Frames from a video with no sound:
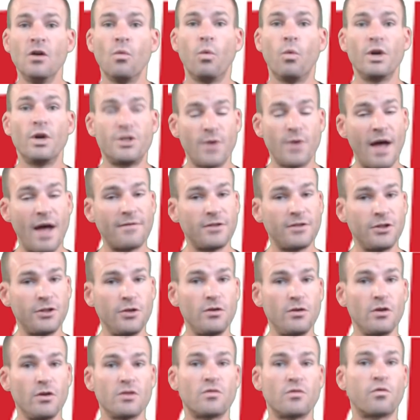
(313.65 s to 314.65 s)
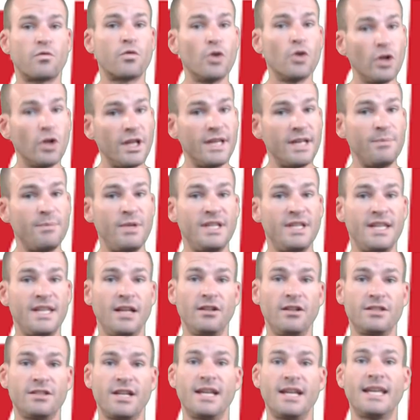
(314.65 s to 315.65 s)
What you have to do, though, is really be
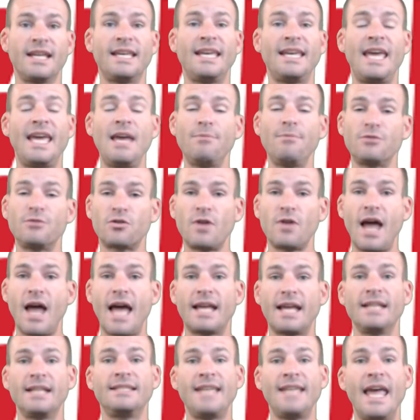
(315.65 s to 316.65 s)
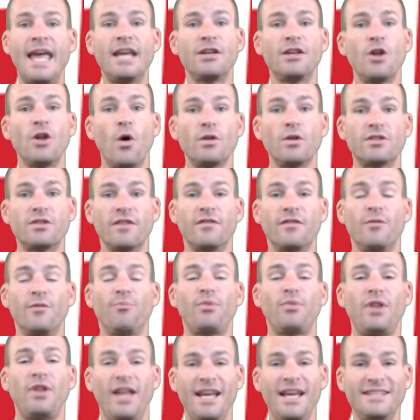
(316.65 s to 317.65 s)
diligent and keep track and take notes of the
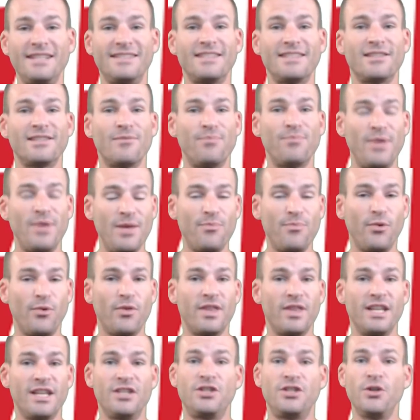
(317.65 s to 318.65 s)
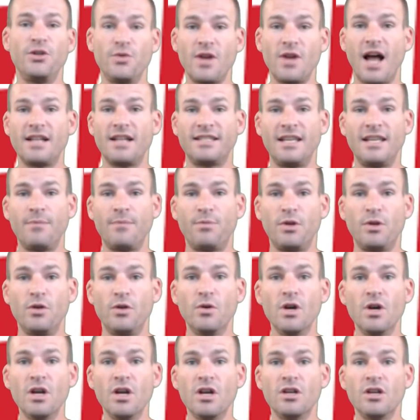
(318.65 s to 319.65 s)
places and people that do not tip
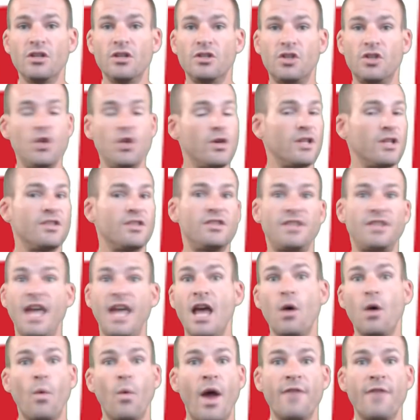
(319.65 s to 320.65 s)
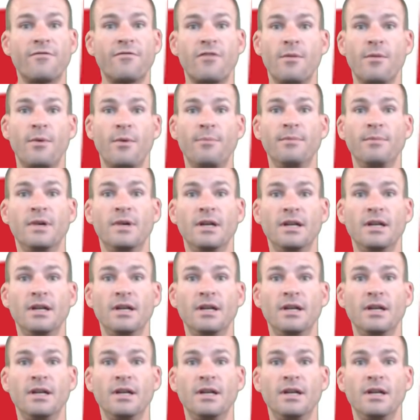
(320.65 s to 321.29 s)
you so you can stay away from them.